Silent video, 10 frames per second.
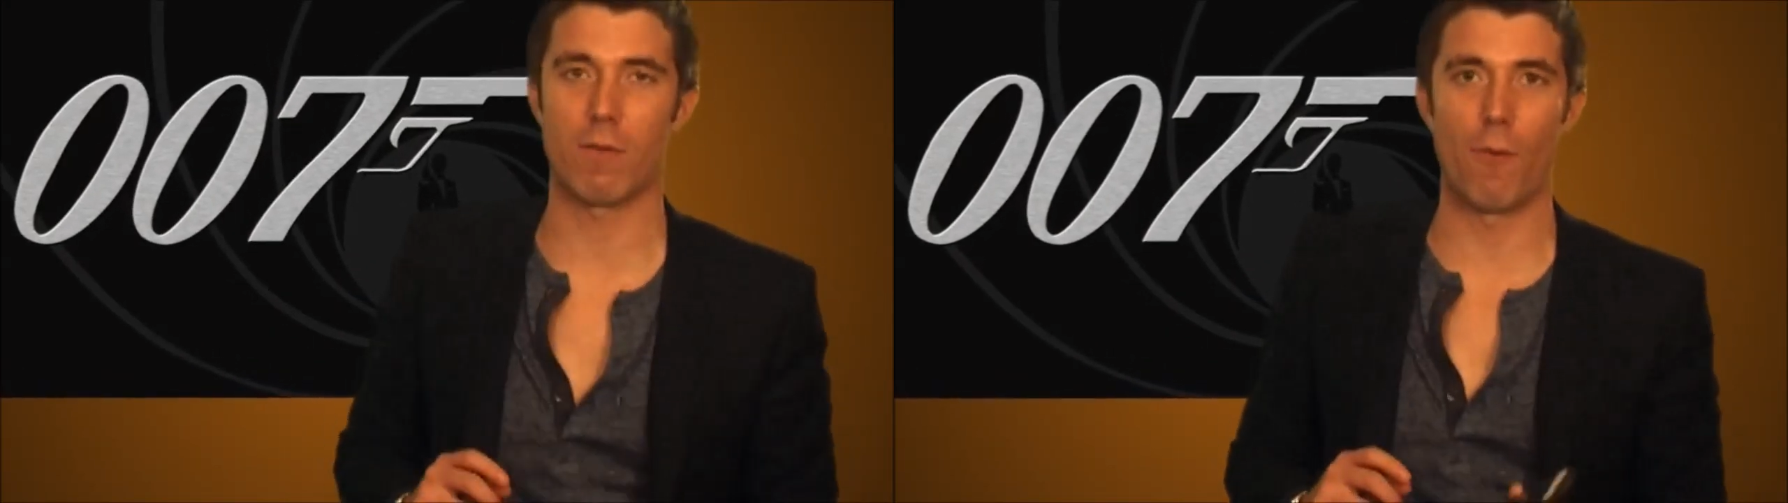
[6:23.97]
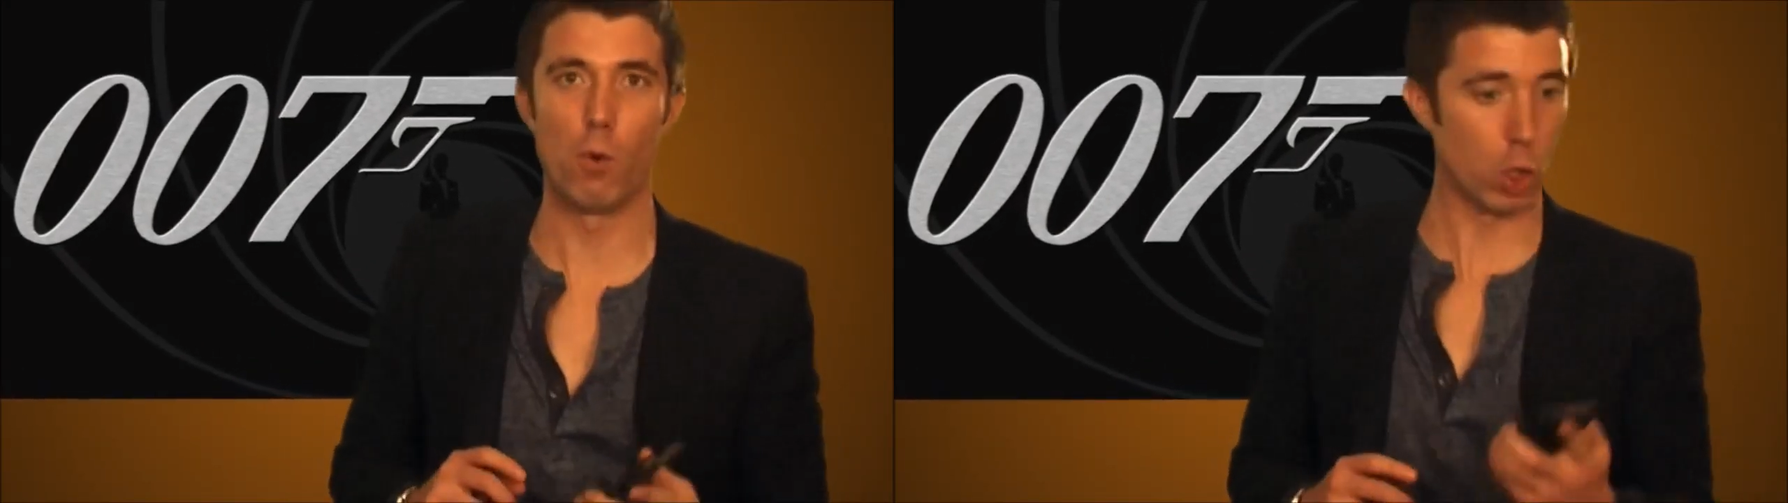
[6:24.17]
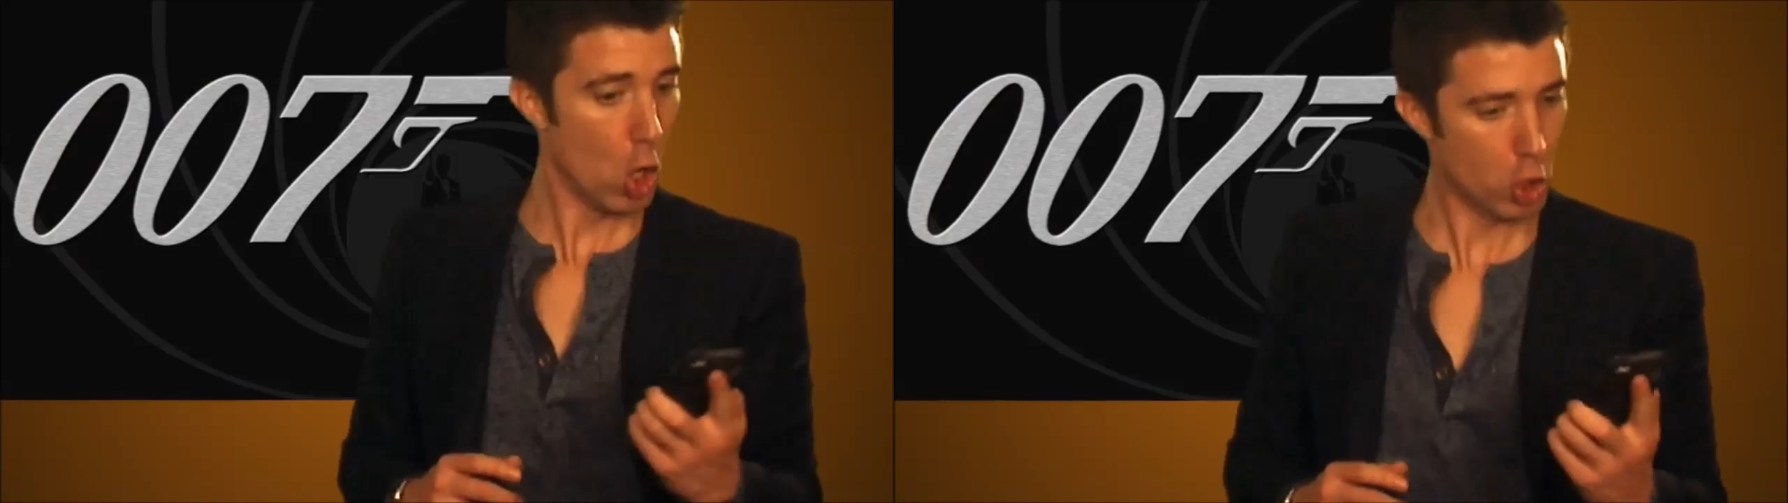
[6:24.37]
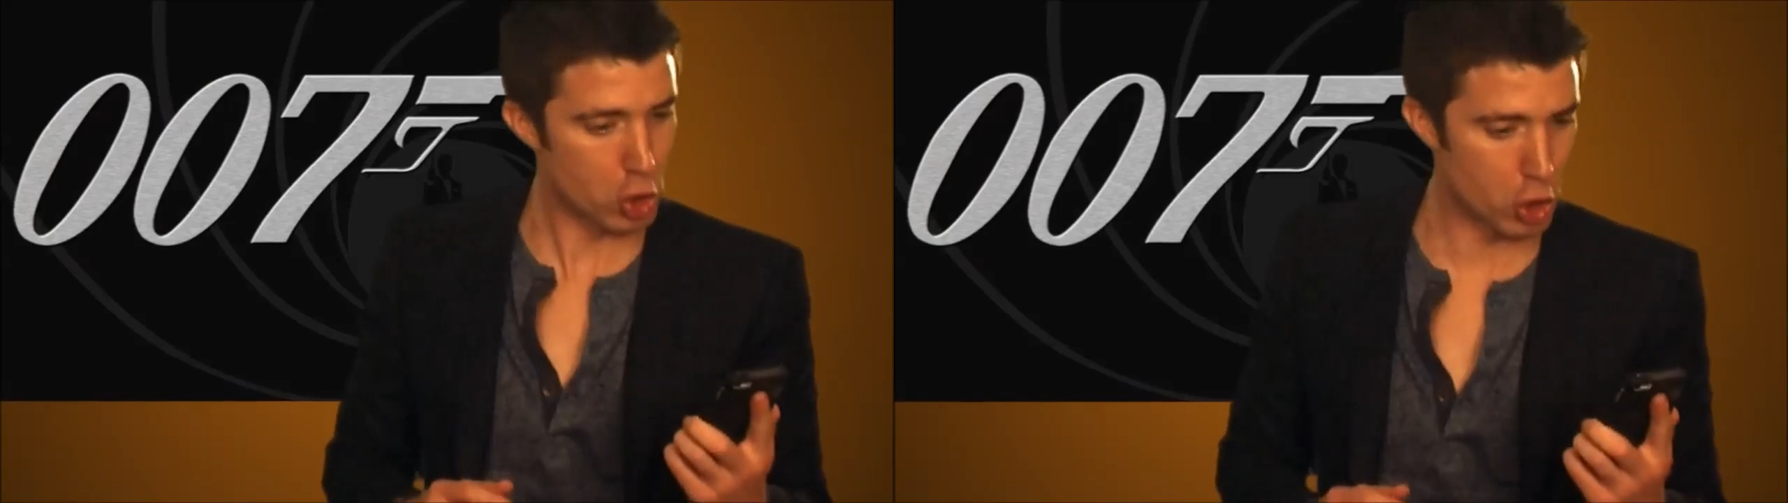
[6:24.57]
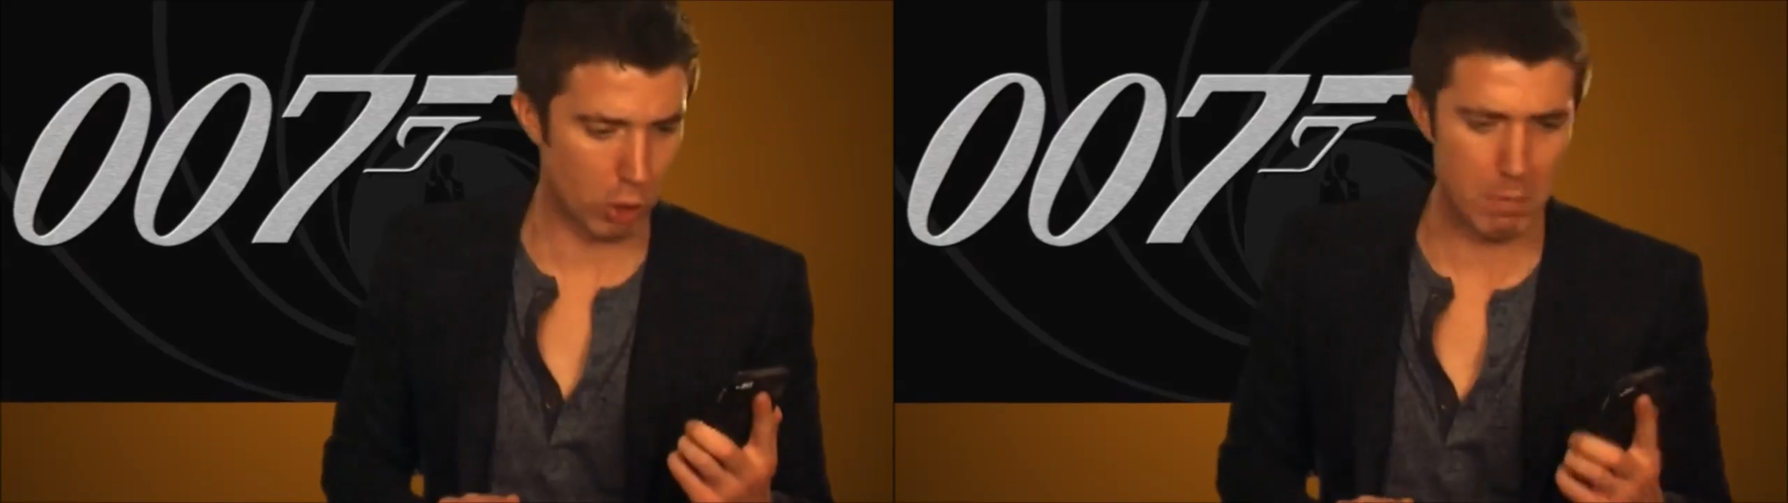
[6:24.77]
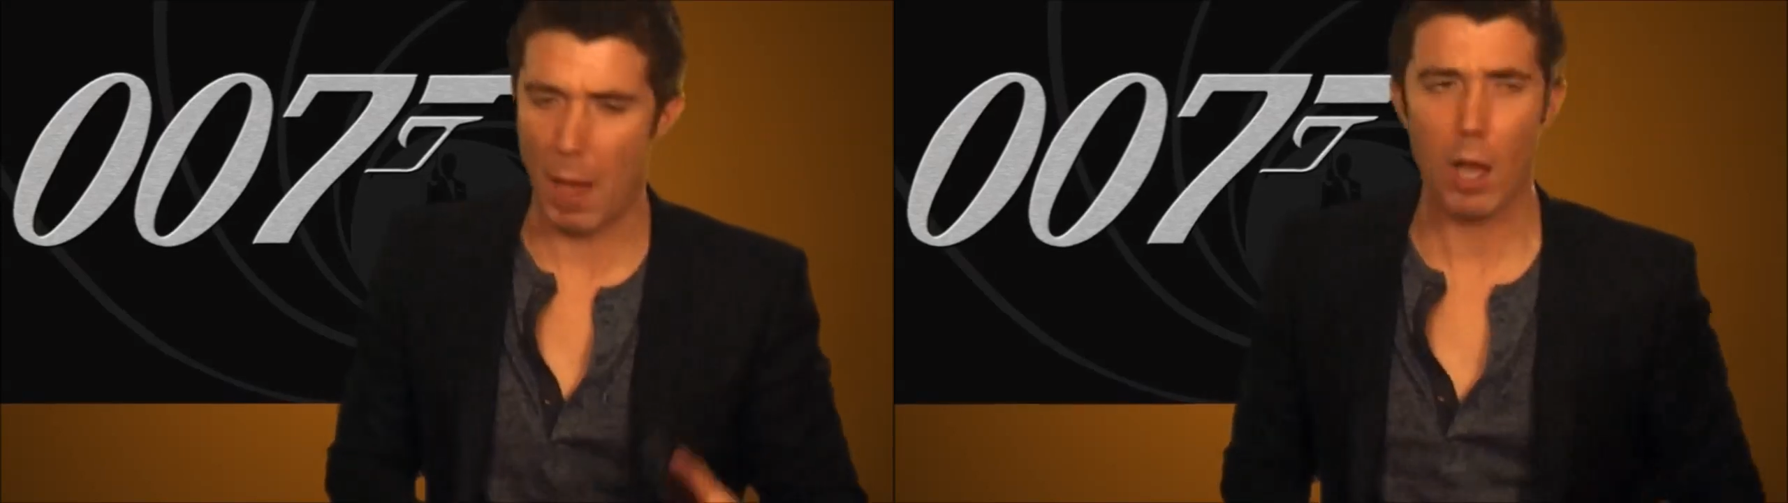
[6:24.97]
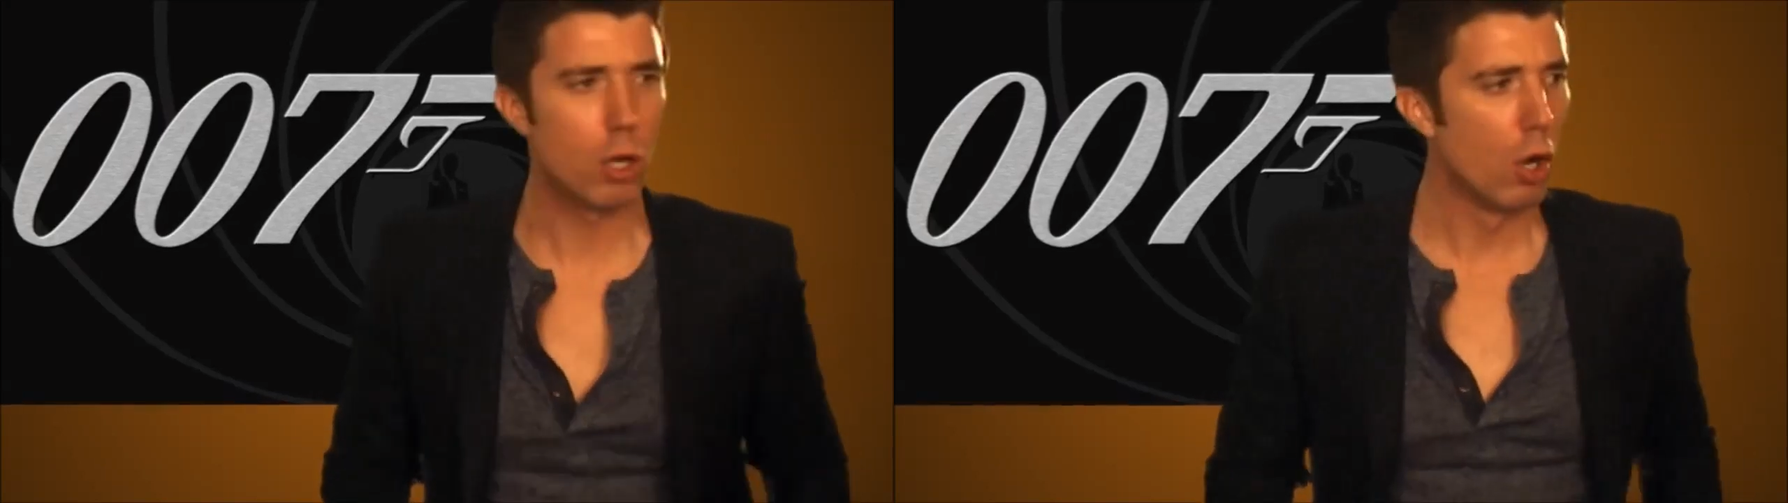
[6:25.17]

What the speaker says: phone? Like, did she text me back?